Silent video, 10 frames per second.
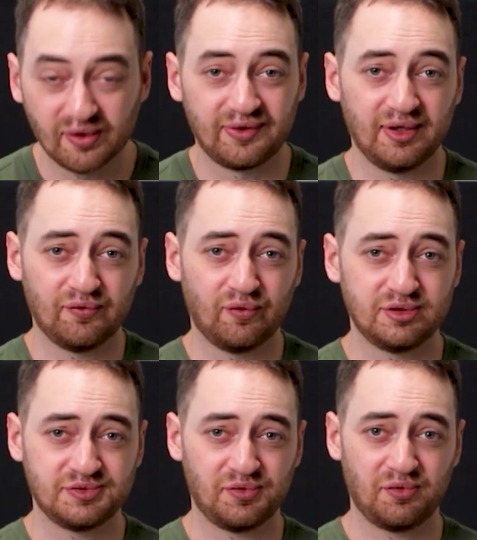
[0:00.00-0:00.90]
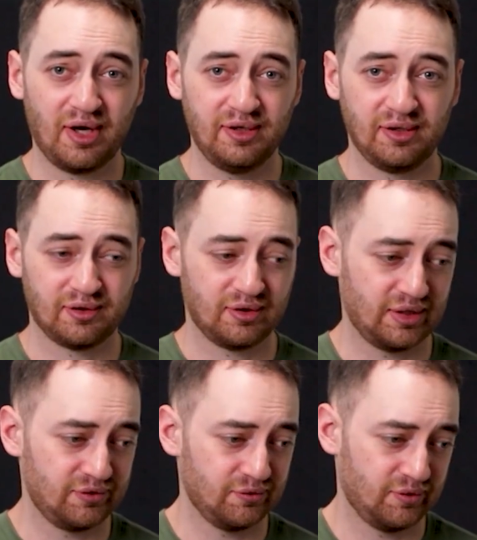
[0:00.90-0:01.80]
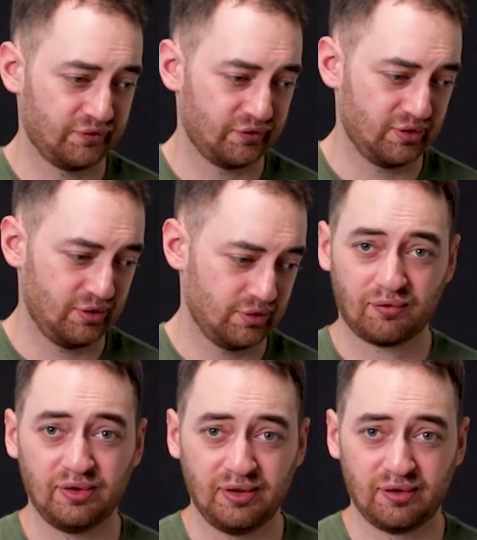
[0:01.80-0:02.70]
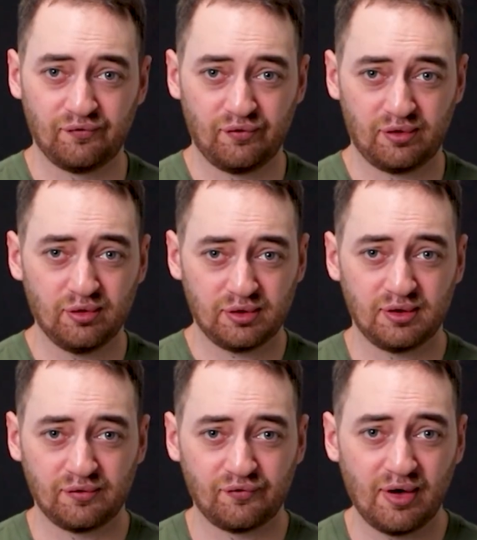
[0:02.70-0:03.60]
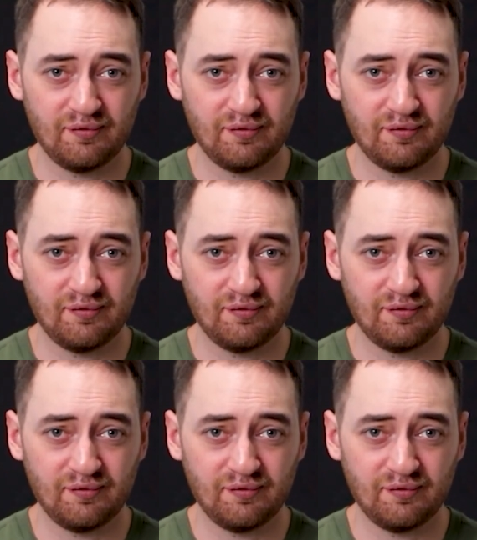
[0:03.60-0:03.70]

Instead of one just for writing, could I do one for cleaning, for cooking, for